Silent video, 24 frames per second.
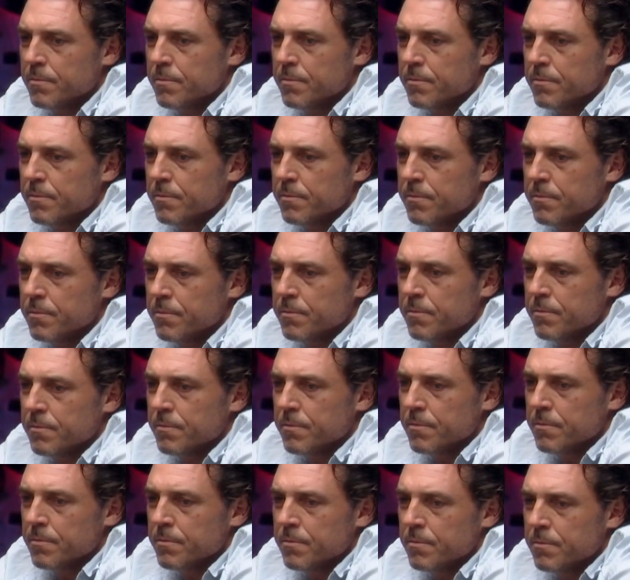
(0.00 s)

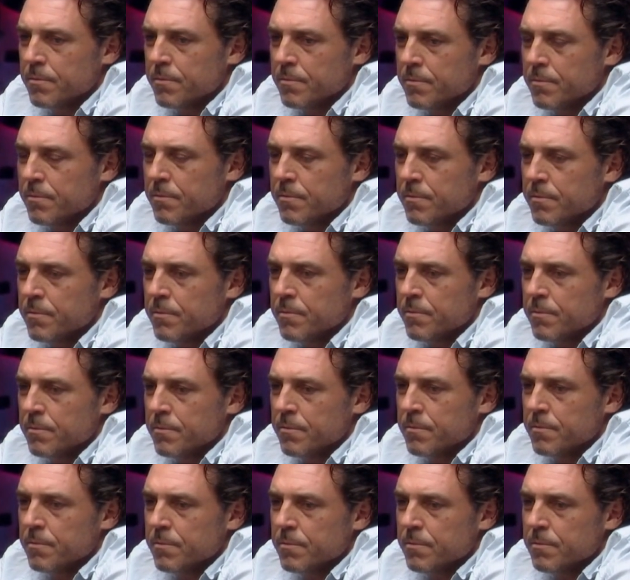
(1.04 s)

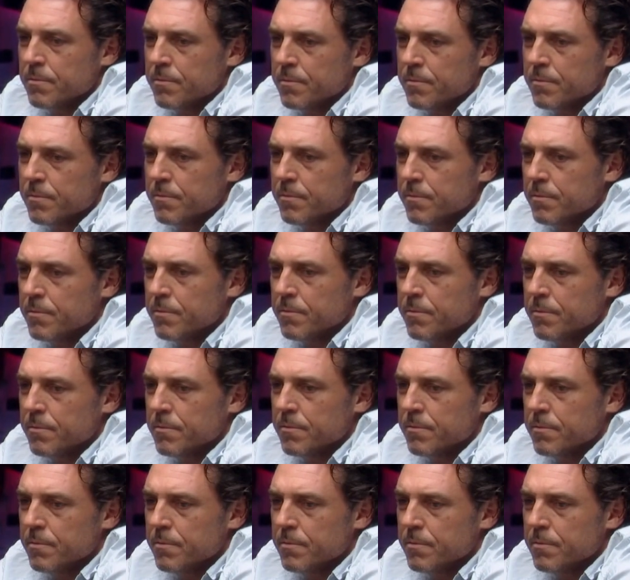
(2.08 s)
(not speaking)